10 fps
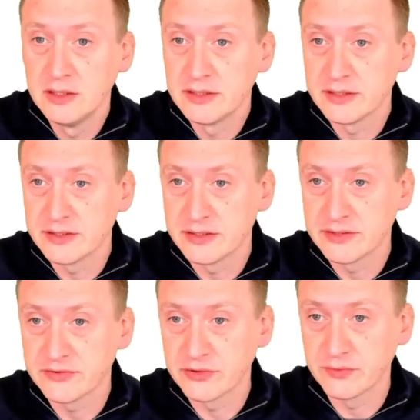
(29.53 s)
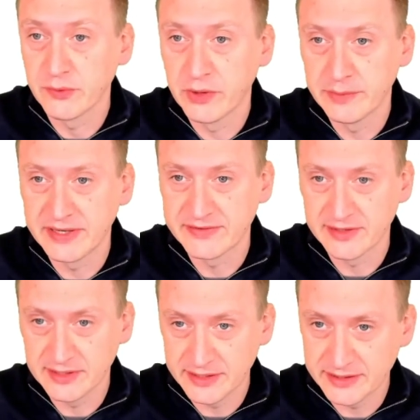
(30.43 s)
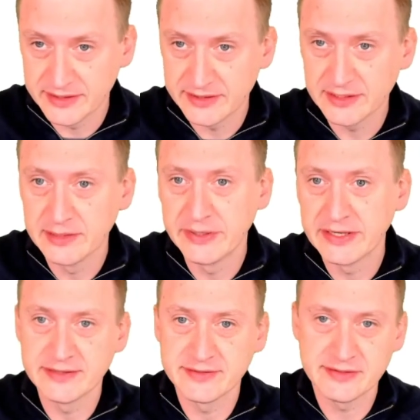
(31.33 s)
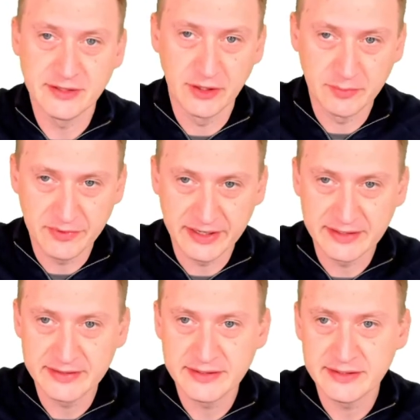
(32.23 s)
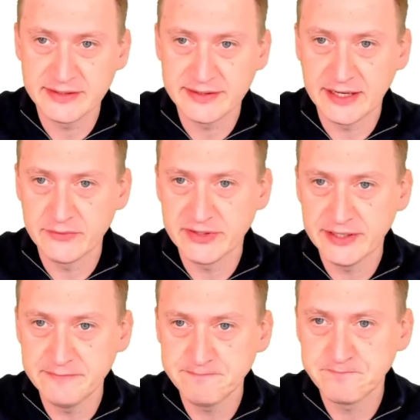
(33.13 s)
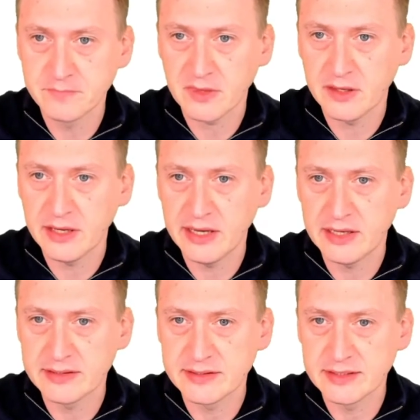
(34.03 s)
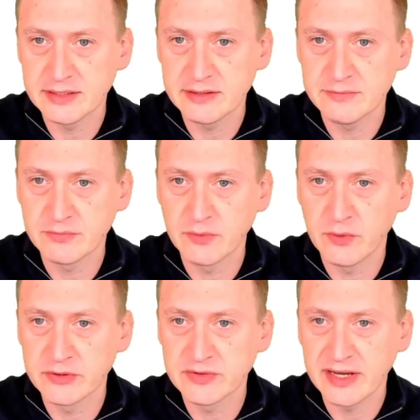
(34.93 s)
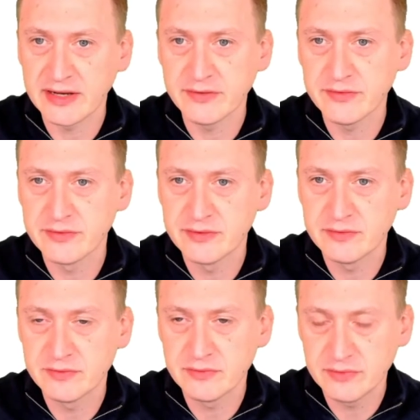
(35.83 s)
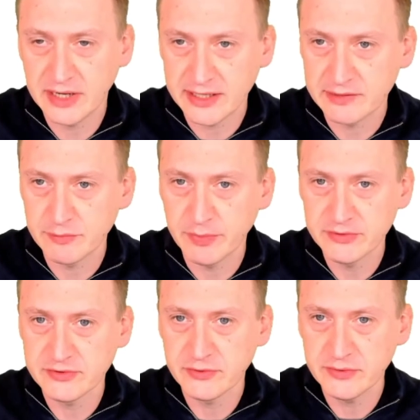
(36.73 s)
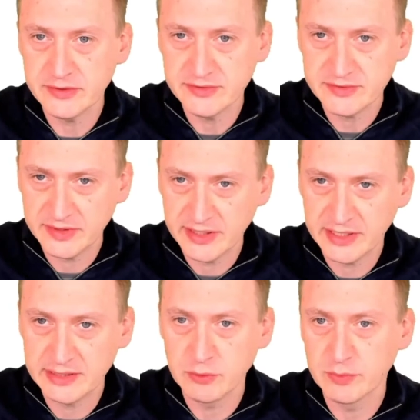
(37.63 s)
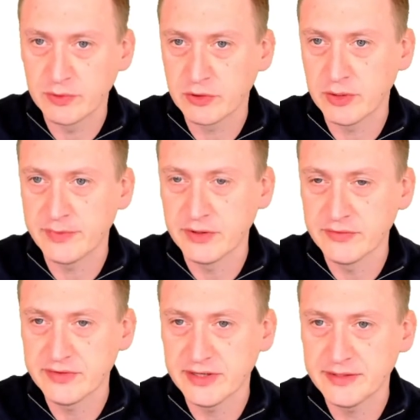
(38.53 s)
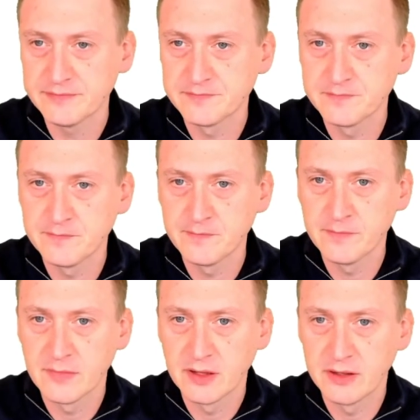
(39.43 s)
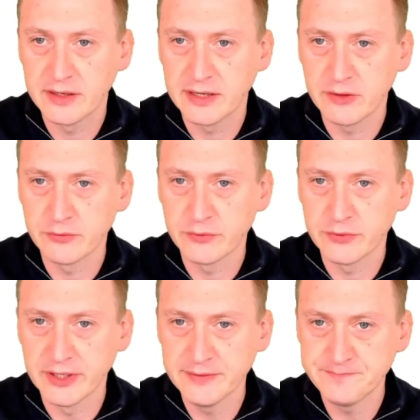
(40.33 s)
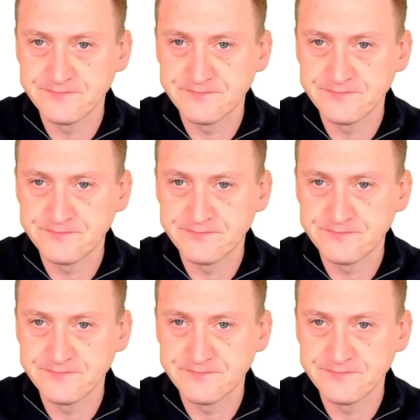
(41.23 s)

So we want to basically eliminate this unplanned downtime, and we want to have repositories and immutable copy offsite. How do we do that?